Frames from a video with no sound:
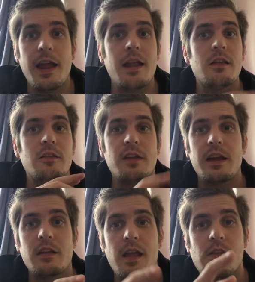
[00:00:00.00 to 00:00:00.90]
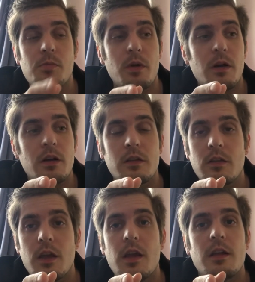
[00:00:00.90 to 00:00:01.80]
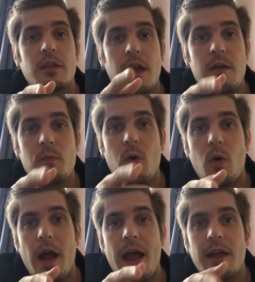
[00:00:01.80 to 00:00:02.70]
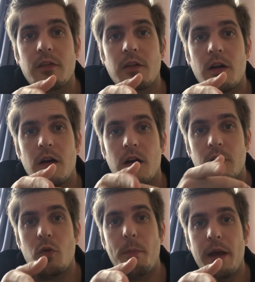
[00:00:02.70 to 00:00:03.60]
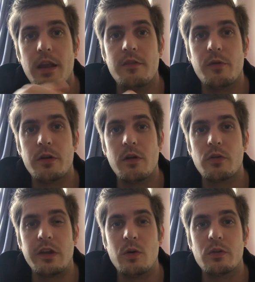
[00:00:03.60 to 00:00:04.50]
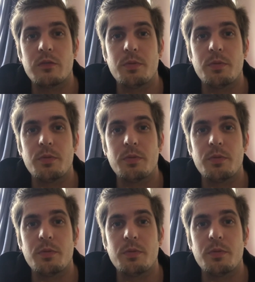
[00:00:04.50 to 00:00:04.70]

And the second-hand market, they will ask a good penny for those hilts,